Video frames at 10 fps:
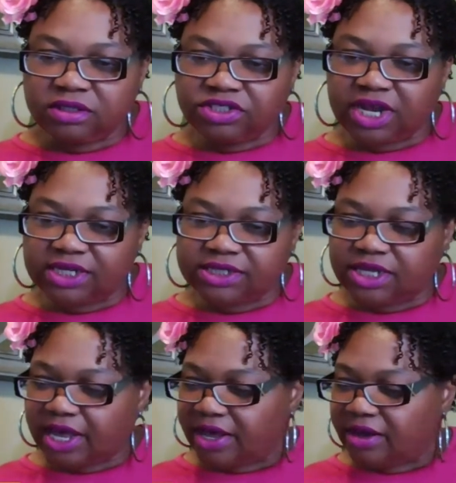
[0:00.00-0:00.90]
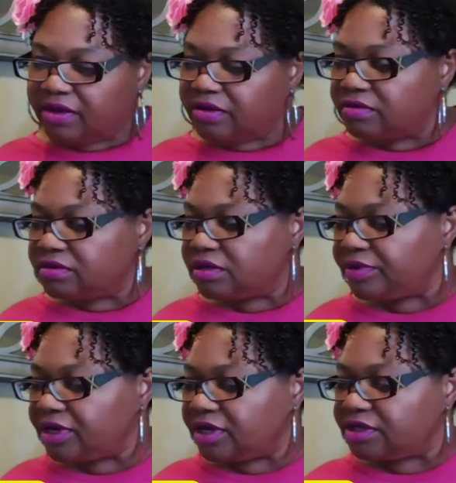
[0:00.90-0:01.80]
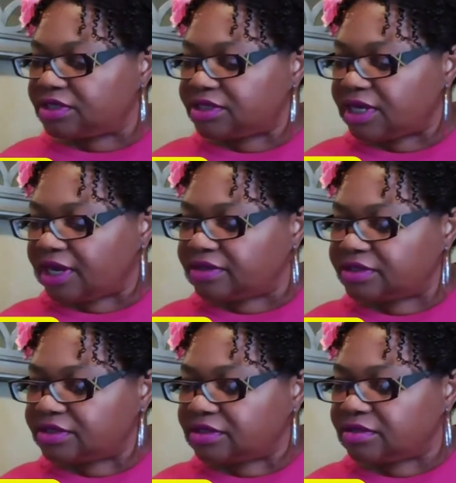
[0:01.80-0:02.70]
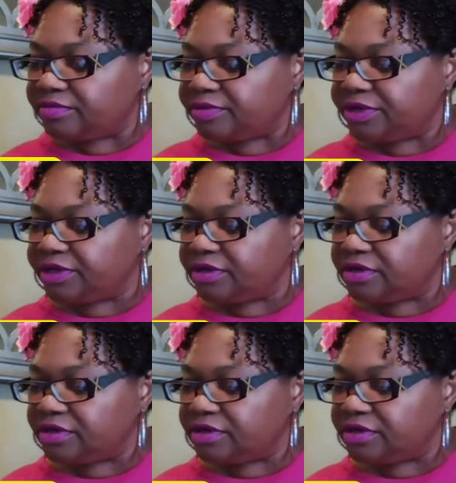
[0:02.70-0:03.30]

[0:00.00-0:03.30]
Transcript: Chantel. Let me cut this down just a little bit.